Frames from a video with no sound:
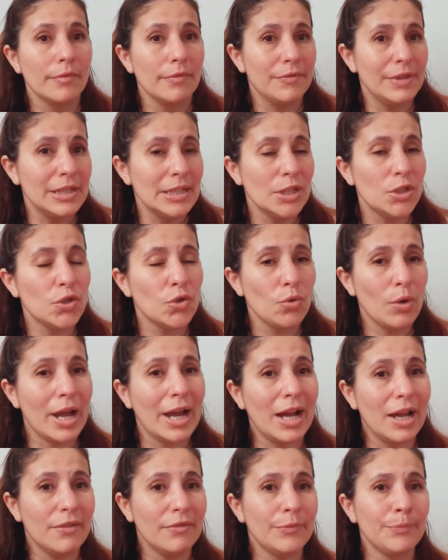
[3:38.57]
they need to
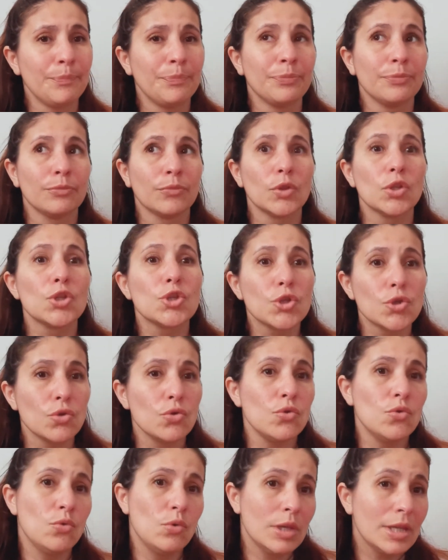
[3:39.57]
have
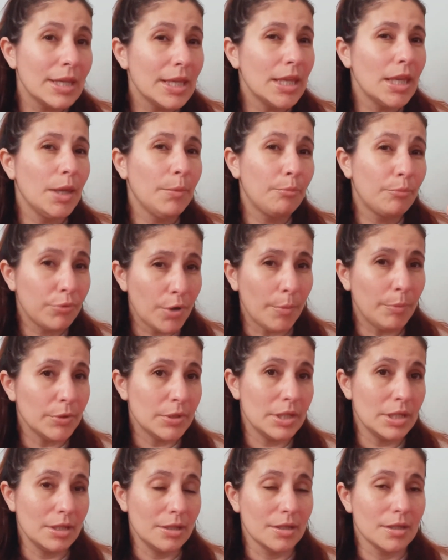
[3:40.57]
two key
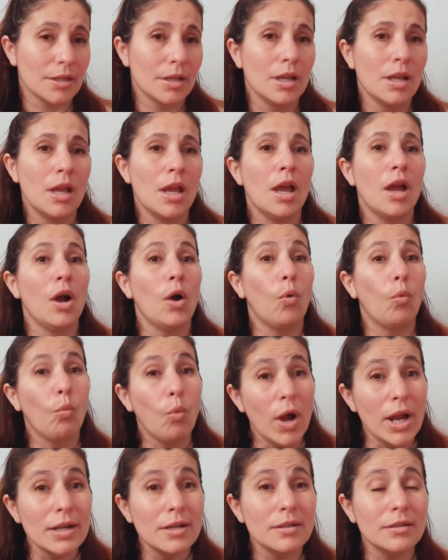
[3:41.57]
properties.
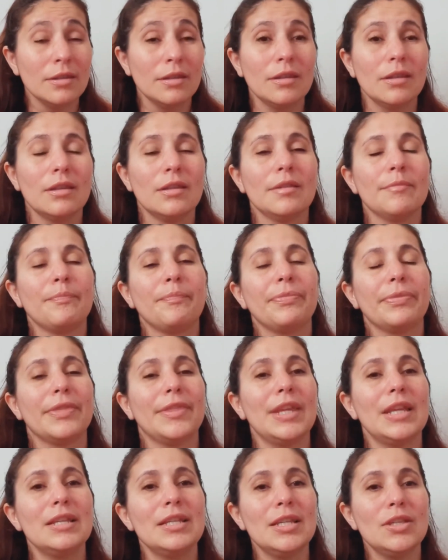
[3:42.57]
One
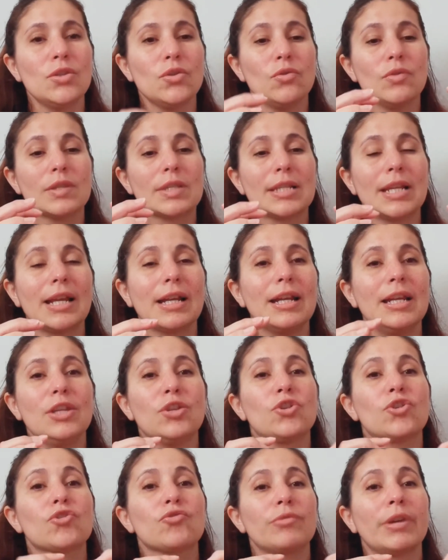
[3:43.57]
they need to slightly
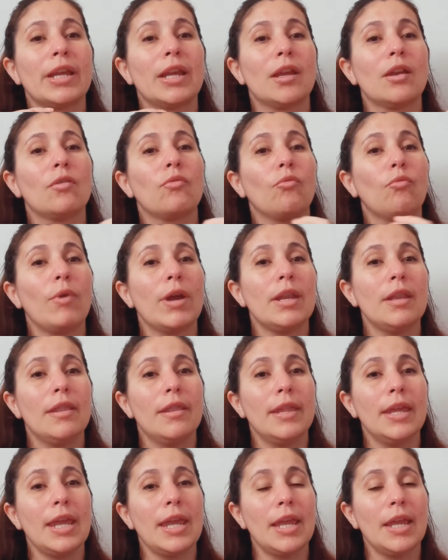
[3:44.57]
shrink
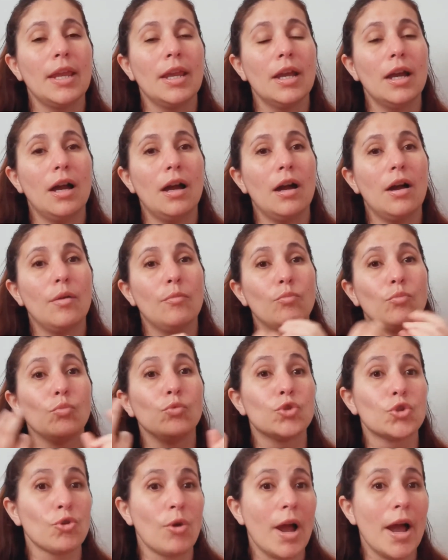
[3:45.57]
when they um,
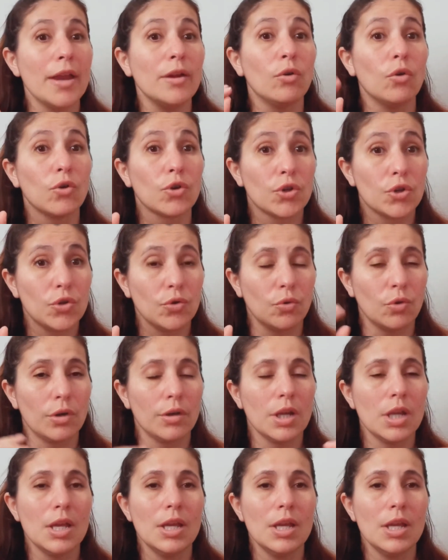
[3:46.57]
dry or cure.